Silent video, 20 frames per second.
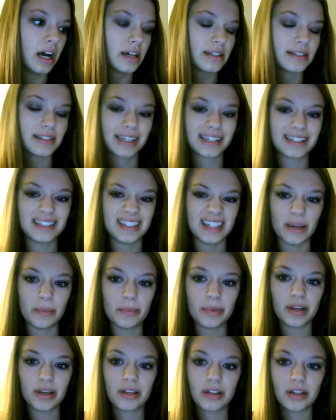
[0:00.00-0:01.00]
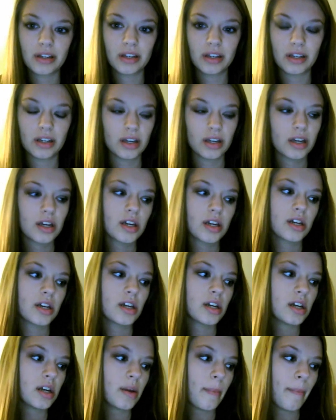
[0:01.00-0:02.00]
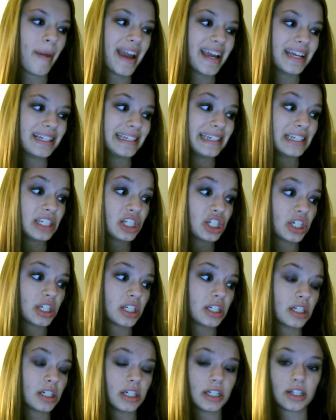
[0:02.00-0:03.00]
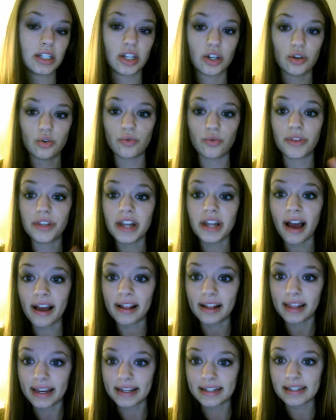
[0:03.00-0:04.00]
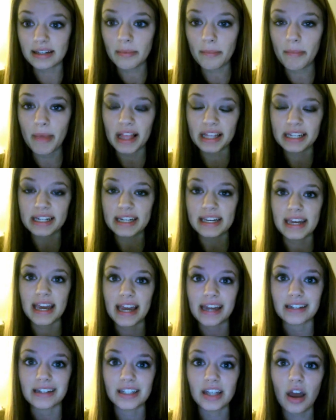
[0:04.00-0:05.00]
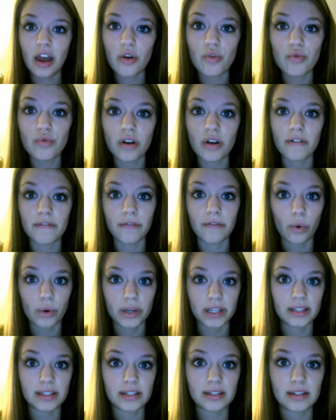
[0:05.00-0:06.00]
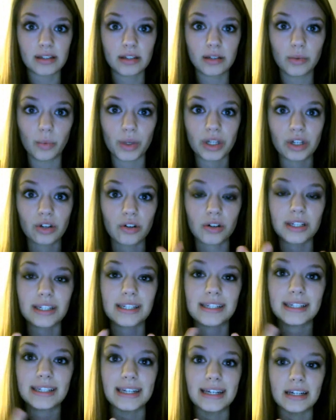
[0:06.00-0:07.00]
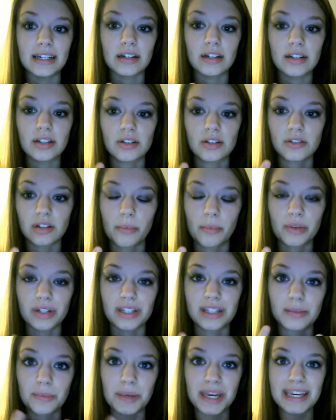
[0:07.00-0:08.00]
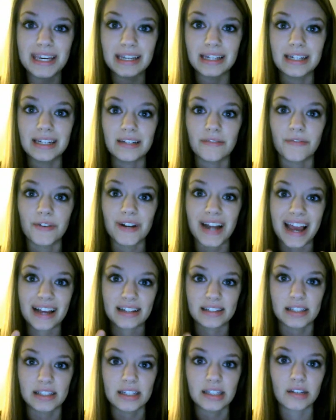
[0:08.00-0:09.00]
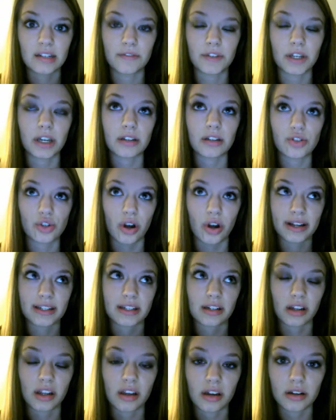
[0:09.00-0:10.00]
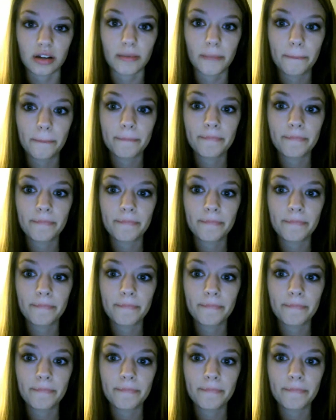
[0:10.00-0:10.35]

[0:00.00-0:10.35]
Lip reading: Second tip, pay attention to the dialect, melody, and tone of voice when you're listening to someone speak in a different accent if you're trying to learn.